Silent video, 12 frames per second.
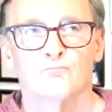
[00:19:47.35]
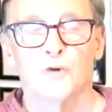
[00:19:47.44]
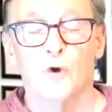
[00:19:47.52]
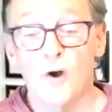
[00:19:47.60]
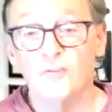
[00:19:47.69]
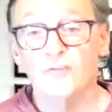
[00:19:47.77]

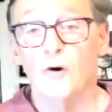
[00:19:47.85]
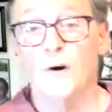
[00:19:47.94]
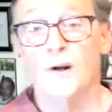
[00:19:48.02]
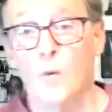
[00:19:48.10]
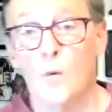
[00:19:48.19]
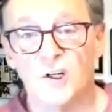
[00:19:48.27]
You also are
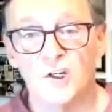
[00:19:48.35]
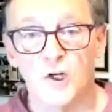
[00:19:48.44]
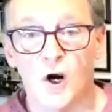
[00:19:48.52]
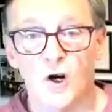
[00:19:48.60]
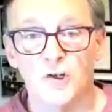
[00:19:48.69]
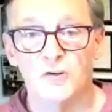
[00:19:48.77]
going to want to
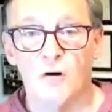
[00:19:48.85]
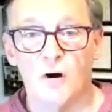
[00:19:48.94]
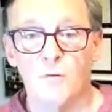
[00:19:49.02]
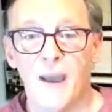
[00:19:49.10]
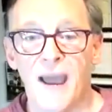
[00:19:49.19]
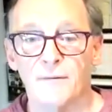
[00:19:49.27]
charge your
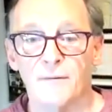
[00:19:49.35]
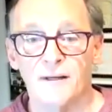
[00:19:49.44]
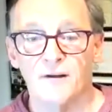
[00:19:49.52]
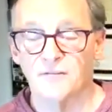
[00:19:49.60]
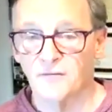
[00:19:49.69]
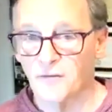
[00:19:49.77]
own battery,
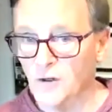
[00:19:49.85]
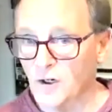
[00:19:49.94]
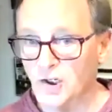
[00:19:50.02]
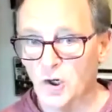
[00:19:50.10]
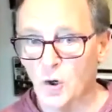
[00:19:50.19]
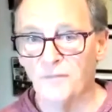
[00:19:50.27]
because if you're going
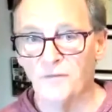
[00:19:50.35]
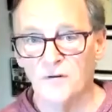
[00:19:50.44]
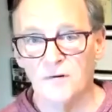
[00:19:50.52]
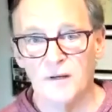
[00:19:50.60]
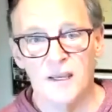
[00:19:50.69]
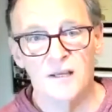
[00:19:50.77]
to show up for
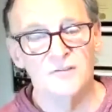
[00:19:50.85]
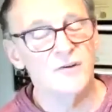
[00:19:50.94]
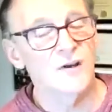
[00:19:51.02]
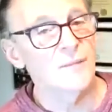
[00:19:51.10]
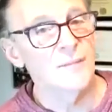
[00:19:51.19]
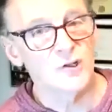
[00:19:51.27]
your kids,
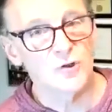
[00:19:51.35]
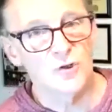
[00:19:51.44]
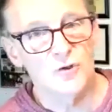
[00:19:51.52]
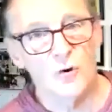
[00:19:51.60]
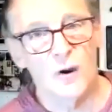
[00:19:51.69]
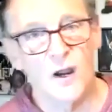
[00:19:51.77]
you got to make sure
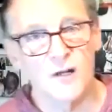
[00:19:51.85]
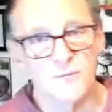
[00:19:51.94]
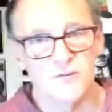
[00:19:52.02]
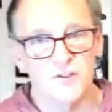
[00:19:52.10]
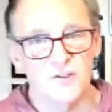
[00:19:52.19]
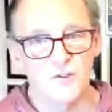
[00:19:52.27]
you're
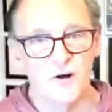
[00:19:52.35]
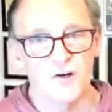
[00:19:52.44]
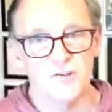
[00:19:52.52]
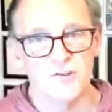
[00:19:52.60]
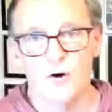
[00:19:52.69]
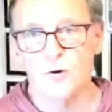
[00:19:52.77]
100%
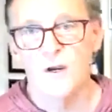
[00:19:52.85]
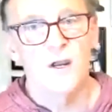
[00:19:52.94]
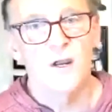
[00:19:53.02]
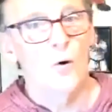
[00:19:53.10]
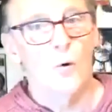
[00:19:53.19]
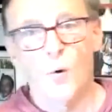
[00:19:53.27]
charged. So
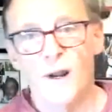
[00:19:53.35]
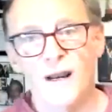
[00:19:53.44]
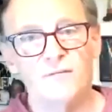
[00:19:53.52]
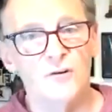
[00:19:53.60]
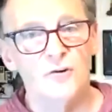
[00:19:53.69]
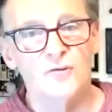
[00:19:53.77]

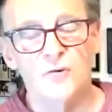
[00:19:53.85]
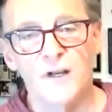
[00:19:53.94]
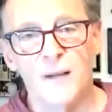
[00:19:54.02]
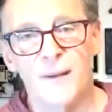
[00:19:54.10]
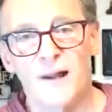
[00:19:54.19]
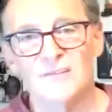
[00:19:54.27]
whatever you're
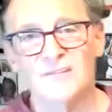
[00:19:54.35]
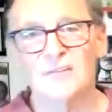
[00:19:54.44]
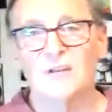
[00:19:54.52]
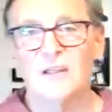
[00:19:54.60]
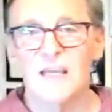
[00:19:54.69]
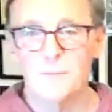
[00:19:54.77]
doing about
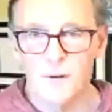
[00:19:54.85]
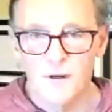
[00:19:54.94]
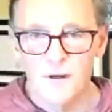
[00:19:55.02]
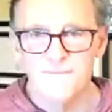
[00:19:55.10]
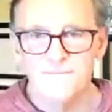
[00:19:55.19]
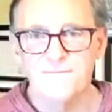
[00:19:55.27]
sleep,
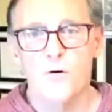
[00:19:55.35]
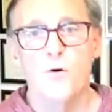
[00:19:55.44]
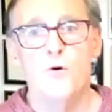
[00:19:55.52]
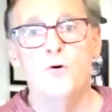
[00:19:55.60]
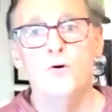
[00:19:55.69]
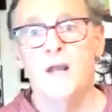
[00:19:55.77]

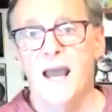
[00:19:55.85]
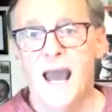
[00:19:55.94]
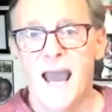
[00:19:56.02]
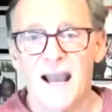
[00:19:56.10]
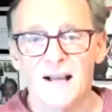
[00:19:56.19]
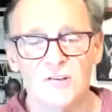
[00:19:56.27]
food,
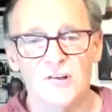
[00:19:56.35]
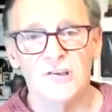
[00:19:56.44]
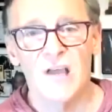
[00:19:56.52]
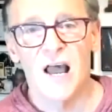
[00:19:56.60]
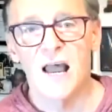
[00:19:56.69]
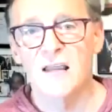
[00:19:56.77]

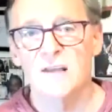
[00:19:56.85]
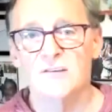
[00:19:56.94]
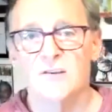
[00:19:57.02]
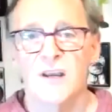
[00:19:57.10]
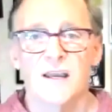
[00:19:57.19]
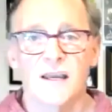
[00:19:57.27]

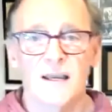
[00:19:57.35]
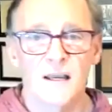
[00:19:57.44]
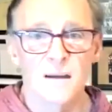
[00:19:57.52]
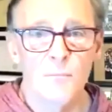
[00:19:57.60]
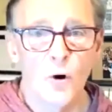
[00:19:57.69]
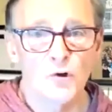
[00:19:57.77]
exercise,
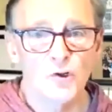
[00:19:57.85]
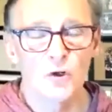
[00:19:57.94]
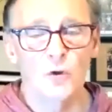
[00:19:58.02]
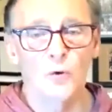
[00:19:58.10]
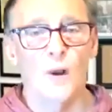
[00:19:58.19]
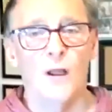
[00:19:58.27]

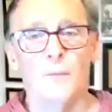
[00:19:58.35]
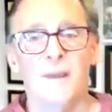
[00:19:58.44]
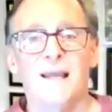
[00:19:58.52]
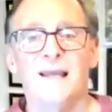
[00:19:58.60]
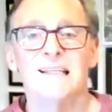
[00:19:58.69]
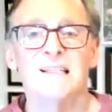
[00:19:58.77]
emotional
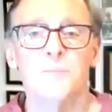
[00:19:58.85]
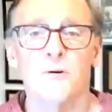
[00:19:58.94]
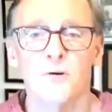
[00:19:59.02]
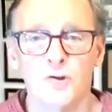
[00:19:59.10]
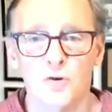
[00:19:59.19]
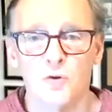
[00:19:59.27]
well-being,
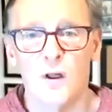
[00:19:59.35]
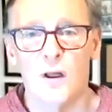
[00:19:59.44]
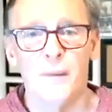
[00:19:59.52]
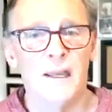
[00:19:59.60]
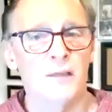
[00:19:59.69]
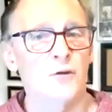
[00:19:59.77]
spiritual
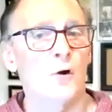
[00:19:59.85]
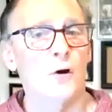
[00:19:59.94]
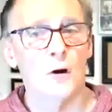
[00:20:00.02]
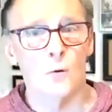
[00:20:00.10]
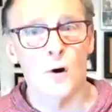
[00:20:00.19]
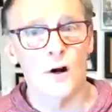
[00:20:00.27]
well-being, you're
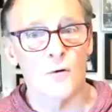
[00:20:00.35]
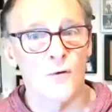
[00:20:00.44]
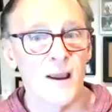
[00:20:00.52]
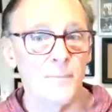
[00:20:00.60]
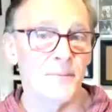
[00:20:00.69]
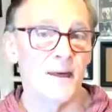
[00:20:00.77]
going to want to
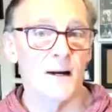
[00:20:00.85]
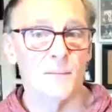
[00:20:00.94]
ramp that